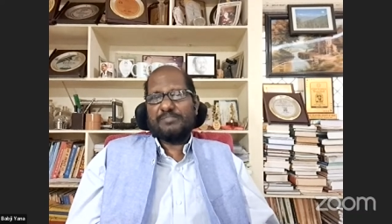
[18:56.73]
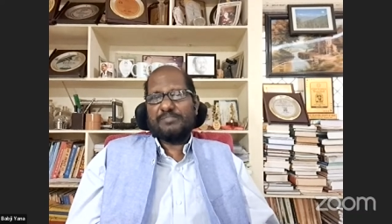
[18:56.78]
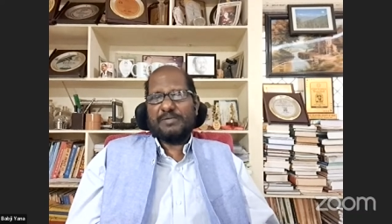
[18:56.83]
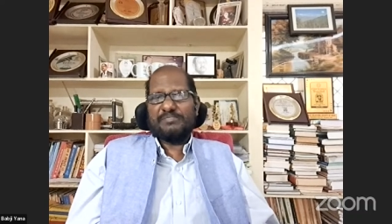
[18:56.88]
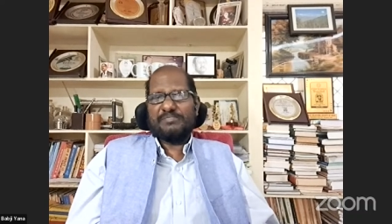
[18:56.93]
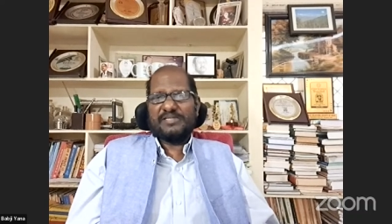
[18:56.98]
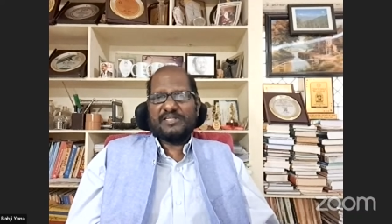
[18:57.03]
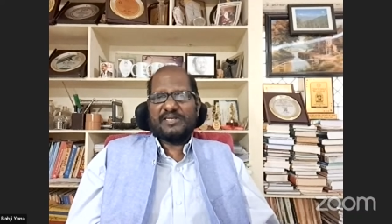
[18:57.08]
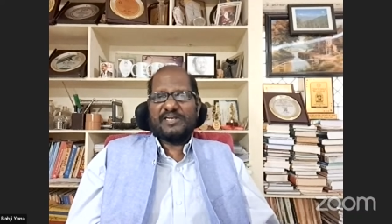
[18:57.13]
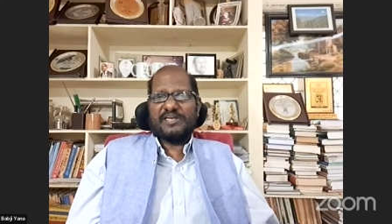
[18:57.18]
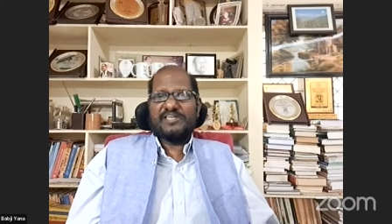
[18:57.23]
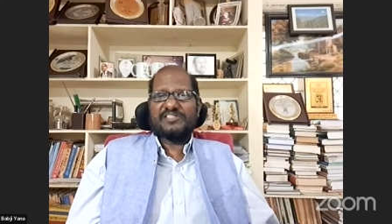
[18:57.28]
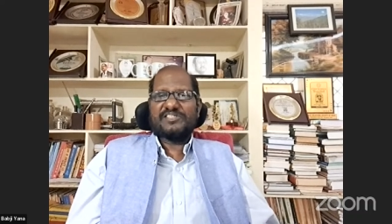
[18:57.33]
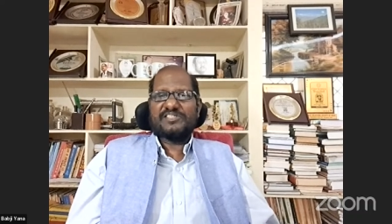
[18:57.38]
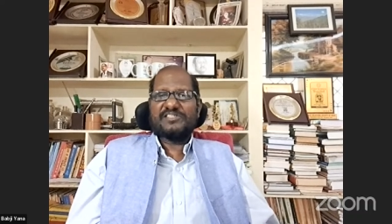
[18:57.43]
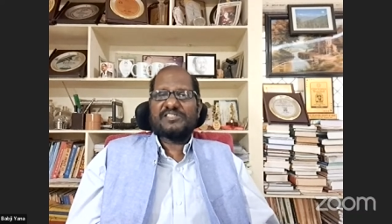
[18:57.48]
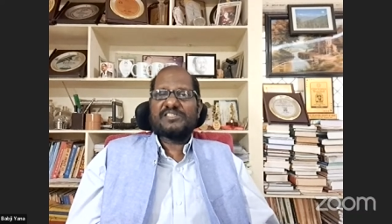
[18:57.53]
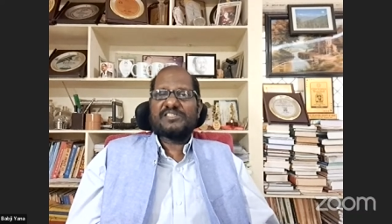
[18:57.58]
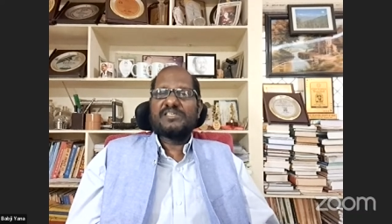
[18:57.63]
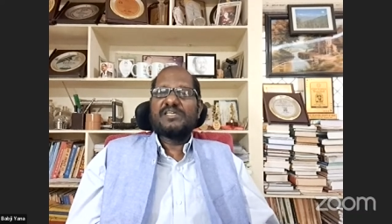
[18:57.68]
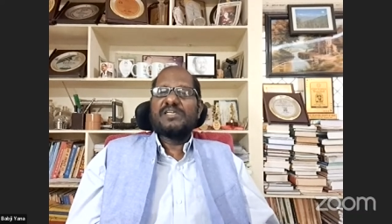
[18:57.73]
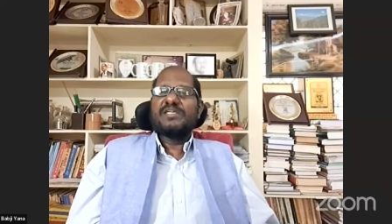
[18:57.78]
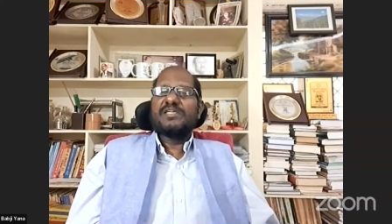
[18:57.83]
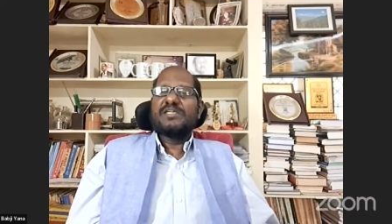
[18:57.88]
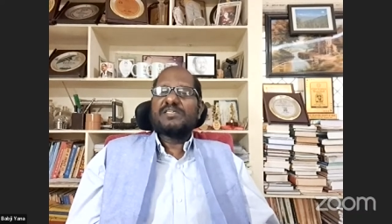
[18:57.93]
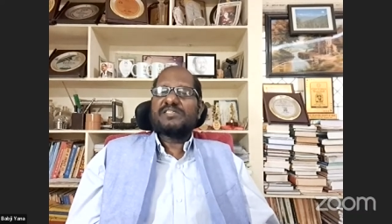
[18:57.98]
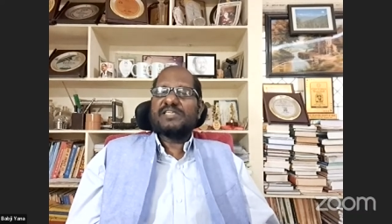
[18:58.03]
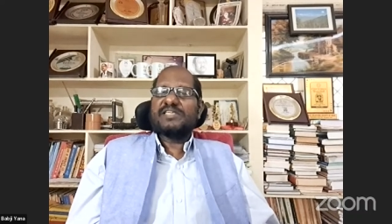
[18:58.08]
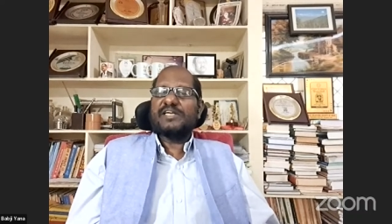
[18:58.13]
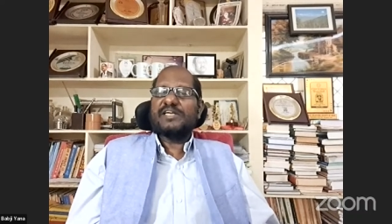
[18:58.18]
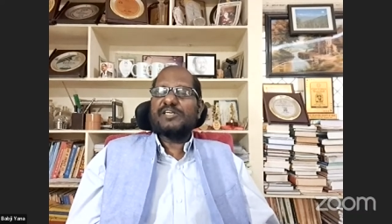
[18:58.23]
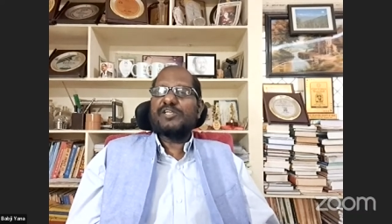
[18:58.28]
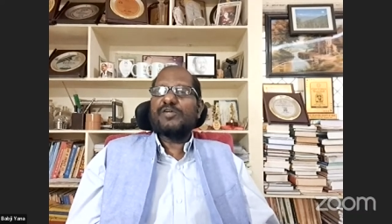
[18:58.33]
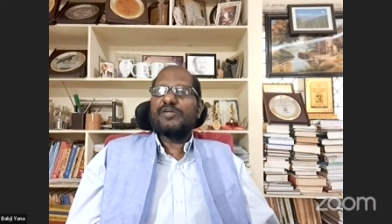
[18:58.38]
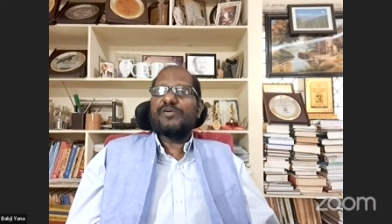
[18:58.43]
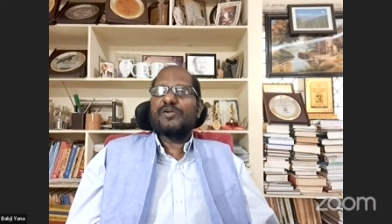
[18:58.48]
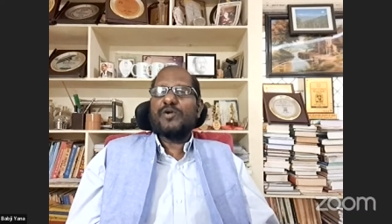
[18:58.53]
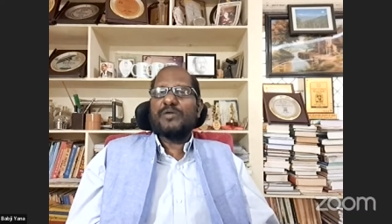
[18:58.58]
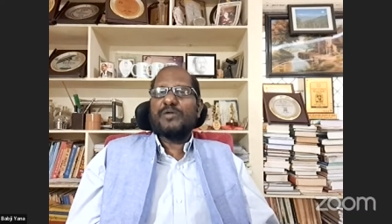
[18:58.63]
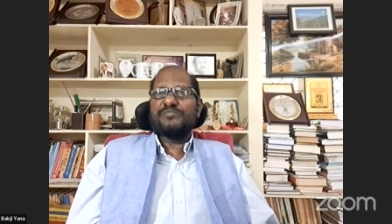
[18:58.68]
public relations. Set
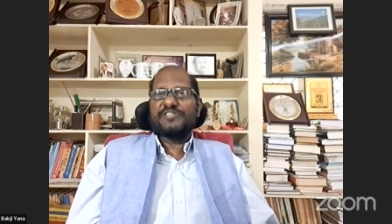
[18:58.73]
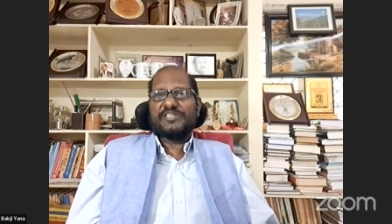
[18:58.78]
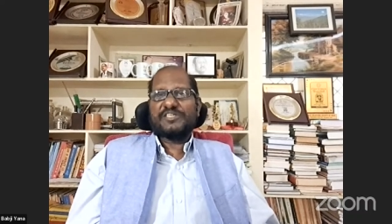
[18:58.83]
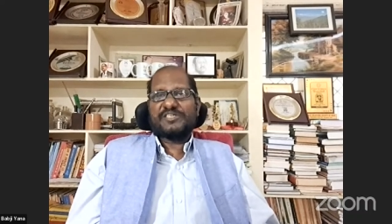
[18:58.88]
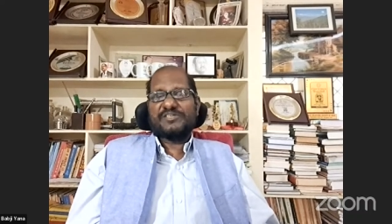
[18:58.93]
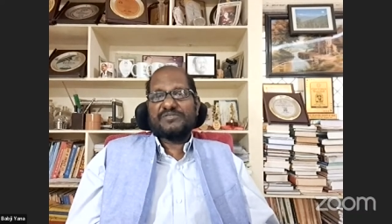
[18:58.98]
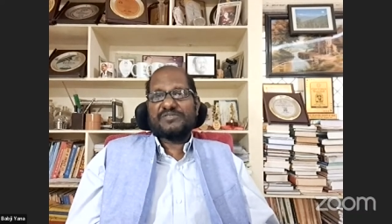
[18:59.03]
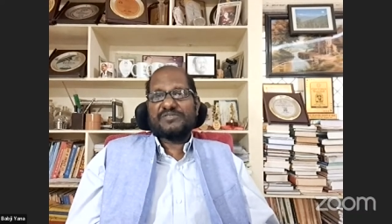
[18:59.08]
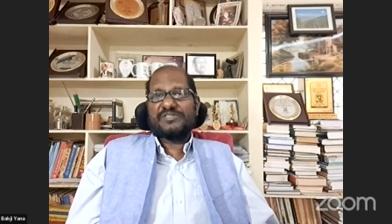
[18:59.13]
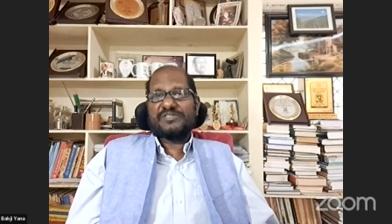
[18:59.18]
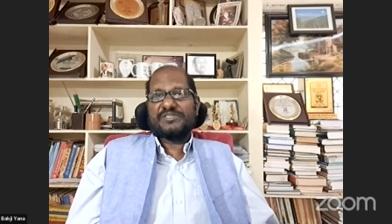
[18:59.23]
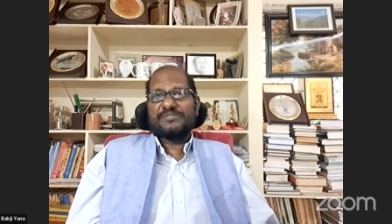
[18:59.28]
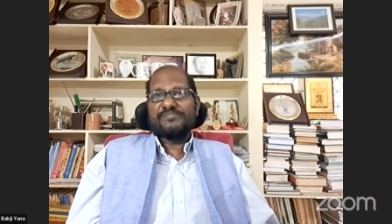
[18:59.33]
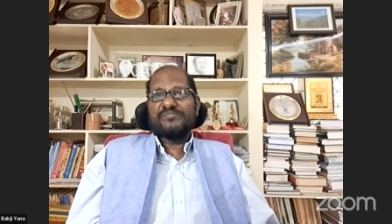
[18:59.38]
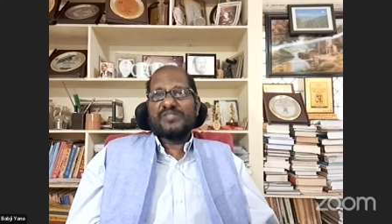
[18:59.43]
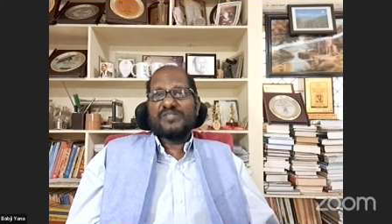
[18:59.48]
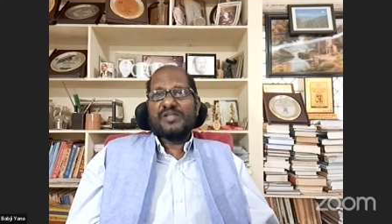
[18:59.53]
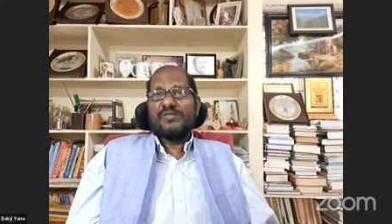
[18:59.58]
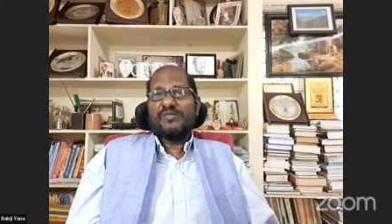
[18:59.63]
your objectives.